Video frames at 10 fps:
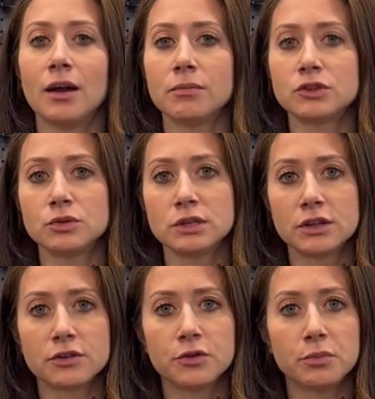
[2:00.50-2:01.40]
to
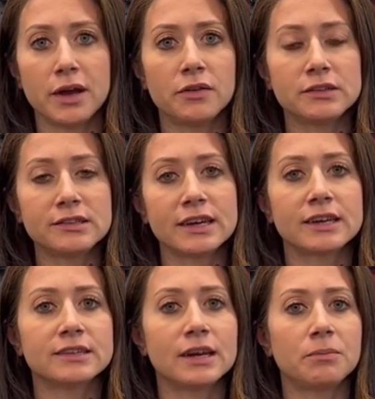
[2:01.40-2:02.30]
another foot-pound the
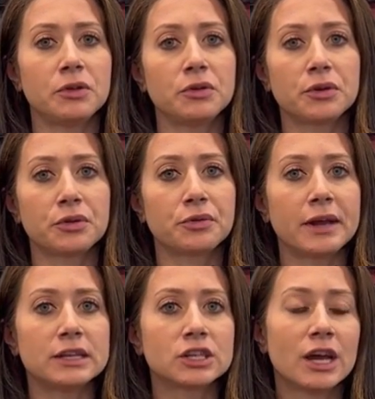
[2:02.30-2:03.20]
second time that you go to the
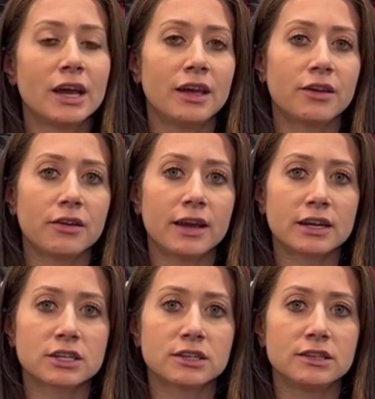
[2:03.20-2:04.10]
range, it could
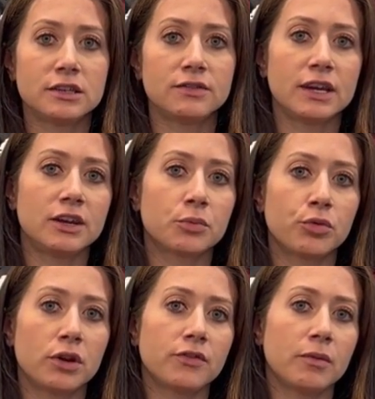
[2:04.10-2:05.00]
actually deviate your
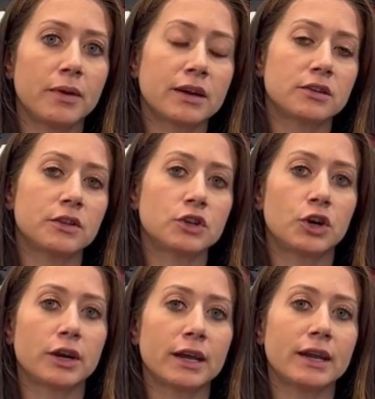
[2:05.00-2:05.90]
point of impact on the
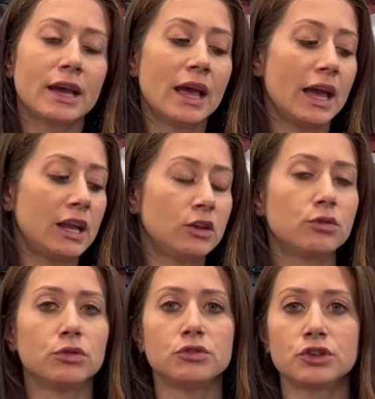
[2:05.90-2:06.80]
target and
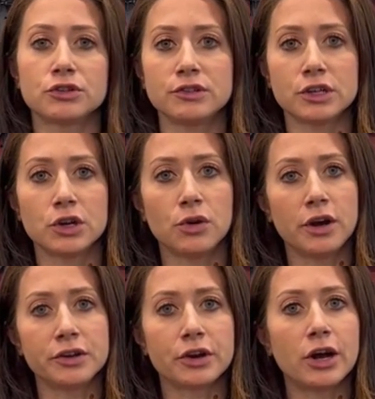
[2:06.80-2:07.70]
you lose your zero
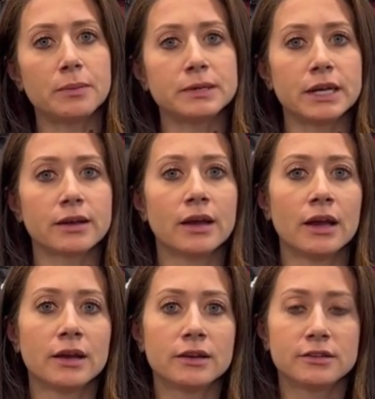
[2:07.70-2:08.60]
on your optic.
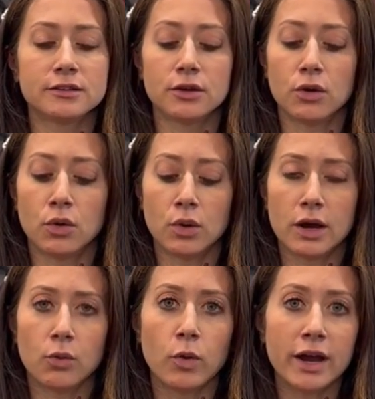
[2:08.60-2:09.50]
So
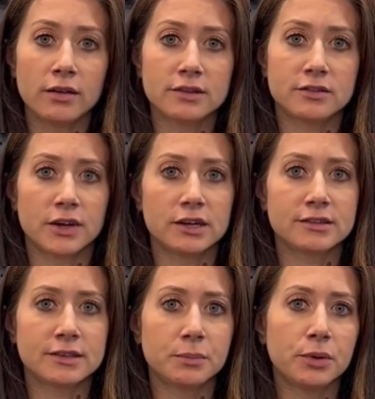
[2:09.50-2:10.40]
while it's very
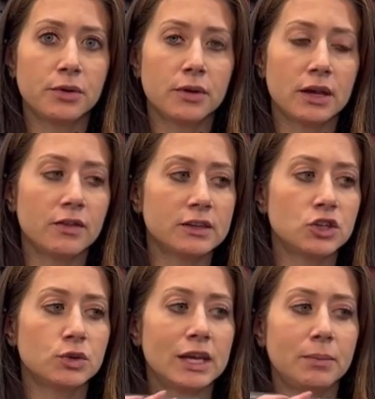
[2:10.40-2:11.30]
simple,
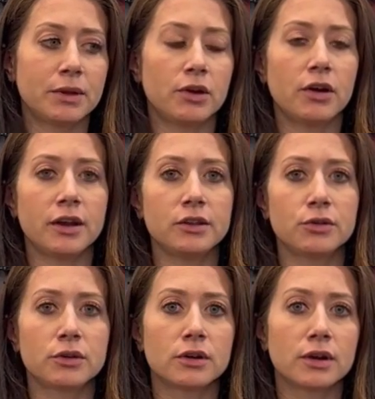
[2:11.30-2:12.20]
unless you keep it on
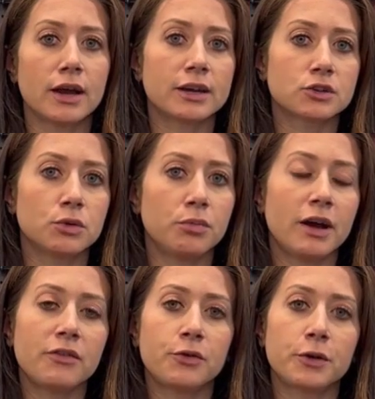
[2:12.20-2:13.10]
your actual
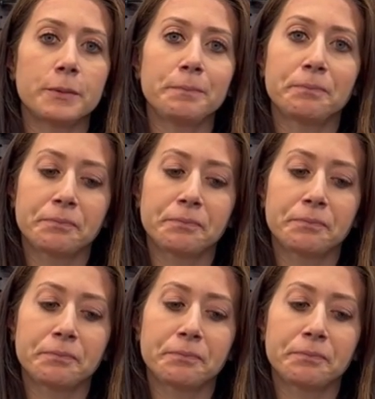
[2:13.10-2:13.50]
platform,